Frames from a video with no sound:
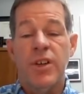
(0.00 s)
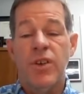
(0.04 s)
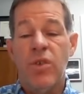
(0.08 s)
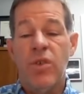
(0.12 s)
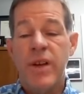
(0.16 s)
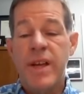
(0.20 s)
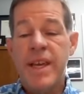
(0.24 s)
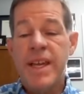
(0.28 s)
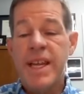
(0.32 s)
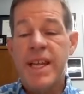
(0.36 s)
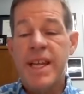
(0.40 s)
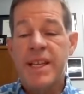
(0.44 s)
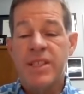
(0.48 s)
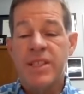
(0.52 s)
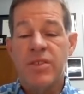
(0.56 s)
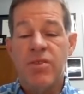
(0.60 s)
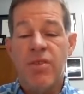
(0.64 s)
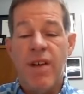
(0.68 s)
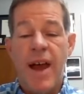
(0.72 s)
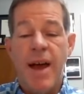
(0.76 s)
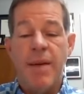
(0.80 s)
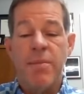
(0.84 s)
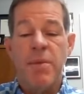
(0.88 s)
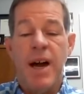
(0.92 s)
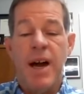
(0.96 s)

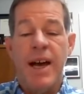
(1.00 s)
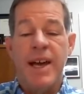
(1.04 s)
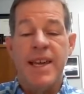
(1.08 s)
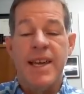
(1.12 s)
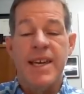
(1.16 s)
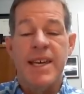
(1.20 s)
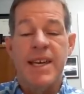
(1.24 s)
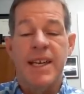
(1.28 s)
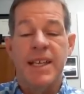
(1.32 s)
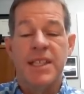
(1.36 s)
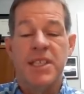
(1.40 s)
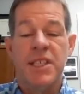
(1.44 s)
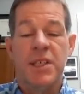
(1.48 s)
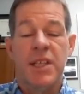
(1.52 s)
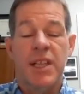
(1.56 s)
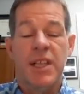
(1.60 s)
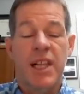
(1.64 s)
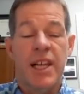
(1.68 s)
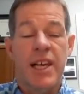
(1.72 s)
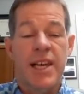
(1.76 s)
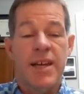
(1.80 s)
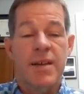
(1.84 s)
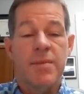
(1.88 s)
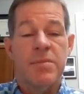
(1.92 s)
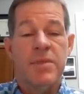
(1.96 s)
Greetings, Rabbi, he
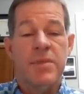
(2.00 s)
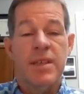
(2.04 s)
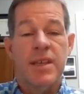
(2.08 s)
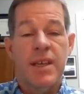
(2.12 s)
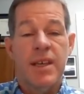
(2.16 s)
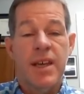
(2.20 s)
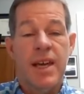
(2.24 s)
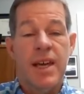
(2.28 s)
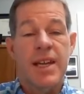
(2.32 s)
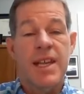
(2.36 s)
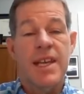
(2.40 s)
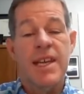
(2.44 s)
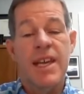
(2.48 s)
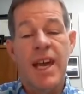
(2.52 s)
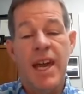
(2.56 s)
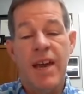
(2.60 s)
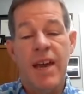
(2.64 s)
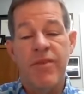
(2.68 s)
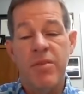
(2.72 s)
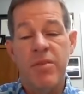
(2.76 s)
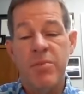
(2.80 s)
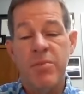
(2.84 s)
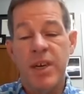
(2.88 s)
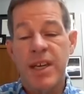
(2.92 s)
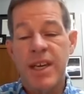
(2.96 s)
exclaimed, and he
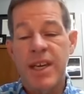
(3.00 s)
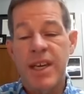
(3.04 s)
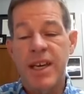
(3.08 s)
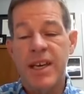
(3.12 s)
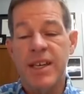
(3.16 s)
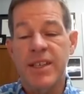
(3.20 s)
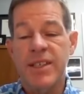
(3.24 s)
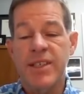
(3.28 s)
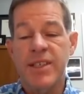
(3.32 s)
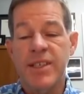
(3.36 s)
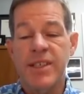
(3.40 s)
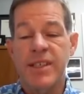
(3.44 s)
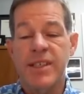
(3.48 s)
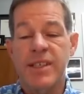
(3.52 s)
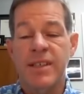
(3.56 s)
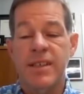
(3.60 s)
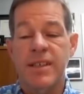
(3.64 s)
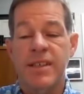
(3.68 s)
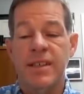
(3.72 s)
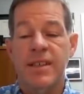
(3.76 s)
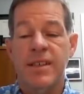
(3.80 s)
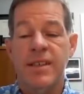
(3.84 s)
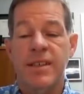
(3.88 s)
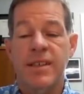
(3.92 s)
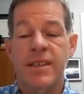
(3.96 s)
gave him a kiss.
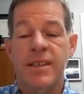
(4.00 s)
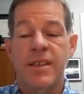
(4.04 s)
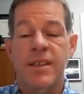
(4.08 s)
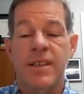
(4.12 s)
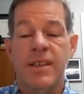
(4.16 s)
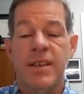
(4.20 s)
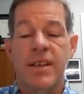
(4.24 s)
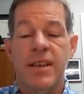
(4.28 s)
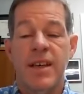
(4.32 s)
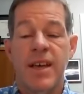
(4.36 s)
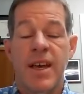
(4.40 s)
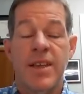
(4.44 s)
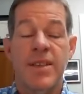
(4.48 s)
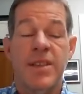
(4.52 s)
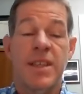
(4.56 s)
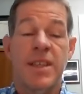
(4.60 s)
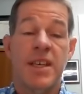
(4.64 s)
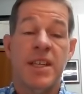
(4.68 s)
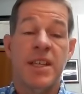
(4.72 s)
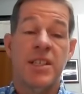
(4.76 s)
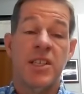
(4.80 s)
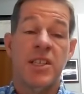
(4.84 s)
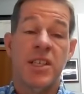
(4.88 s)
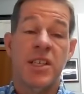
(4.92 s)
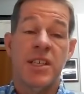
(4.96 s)
And
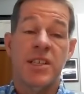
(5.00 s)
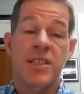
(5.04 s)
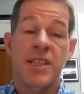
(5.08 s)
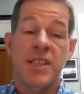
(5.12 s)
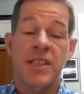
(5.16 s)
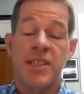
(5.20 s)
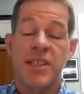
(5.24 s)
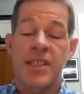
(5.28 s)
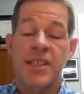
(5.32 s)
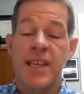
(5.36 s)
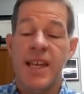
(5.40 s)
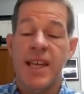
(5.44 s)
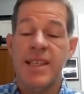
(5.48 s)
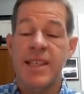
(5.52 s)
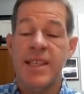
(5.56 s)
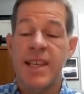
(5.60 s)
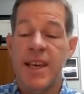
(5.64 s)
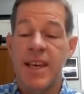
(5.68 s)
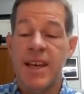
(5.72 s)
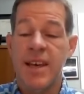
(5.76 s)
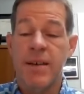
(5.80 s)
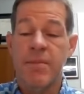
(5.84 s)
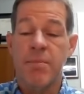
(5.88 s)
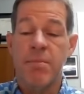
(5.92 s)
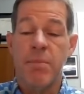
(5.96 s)
then Jesus said to
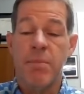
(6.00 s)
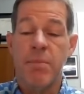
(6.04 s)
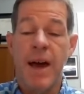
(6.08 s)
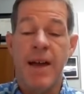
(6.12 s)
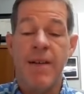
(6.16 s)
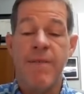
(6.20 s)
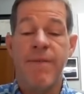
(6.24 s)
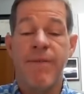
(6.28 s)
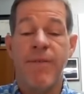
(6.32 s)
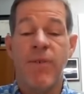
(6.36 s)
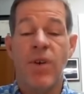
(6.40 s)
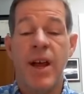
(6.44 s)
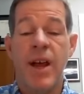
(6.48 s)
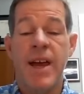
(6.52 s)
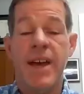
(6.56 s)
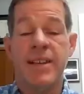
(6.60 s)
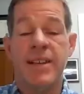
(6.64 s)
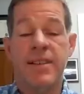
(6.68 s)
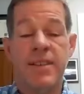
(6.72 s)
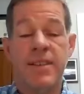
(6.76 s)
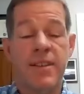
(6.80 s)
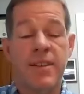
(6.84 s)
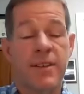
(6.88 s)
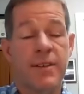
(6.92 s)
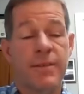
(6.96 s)
him, My
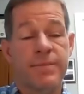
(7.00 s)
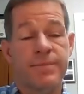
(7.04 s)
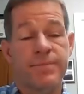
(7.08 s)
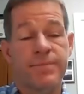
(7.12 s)
friend,